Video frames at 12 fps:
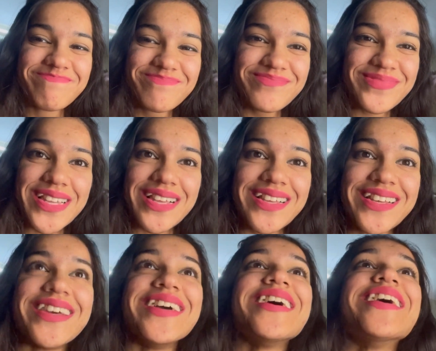Who said
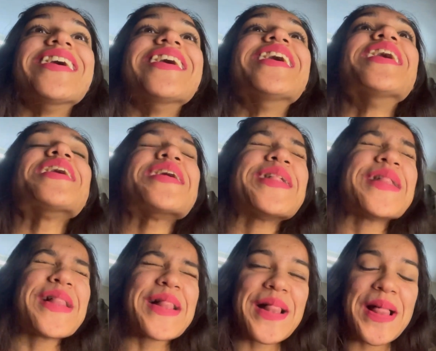that? I'm gonna take the
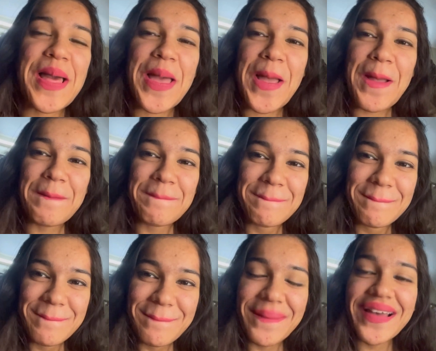money of this.
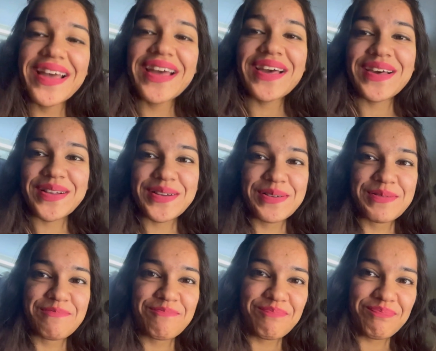I'm gonna charge you
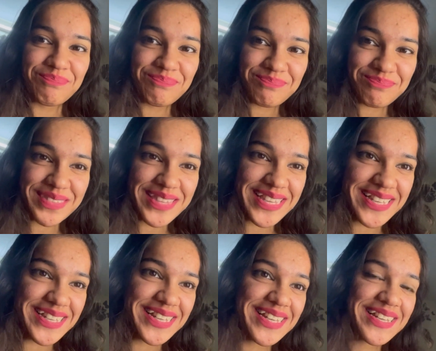for all of this
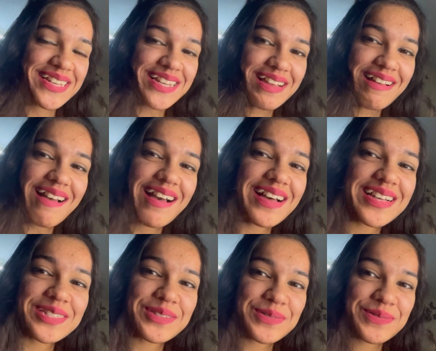once
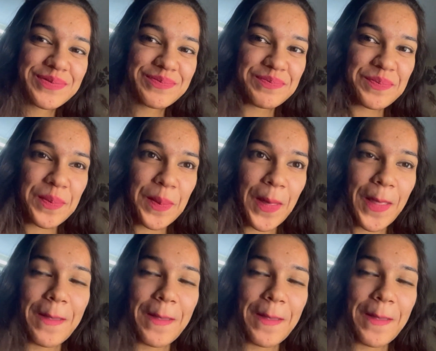you get monetized.